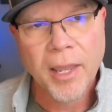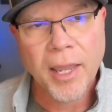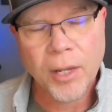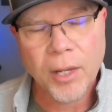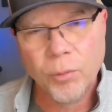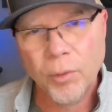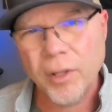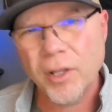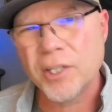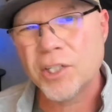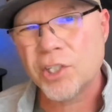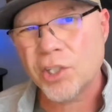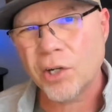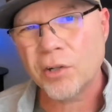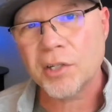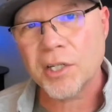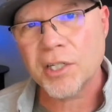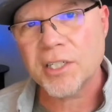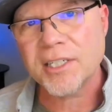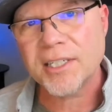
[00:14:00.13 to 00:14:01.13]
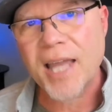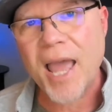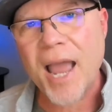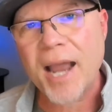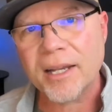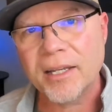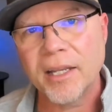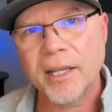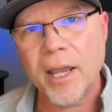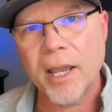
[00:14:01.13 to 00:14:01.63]
and really start to
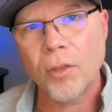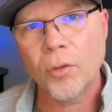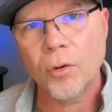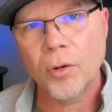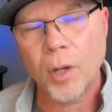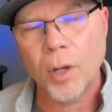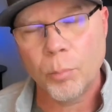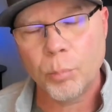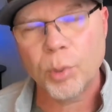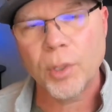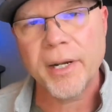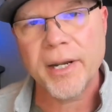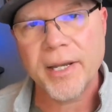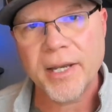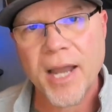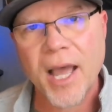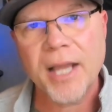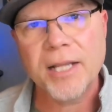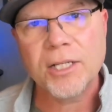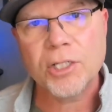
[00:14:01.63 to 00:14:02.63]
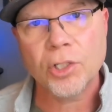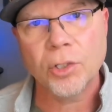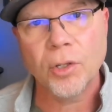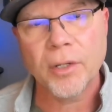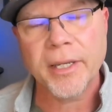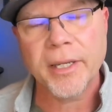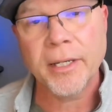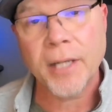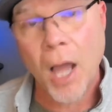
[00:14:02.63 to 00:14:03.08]
stack together a pretty nice looking,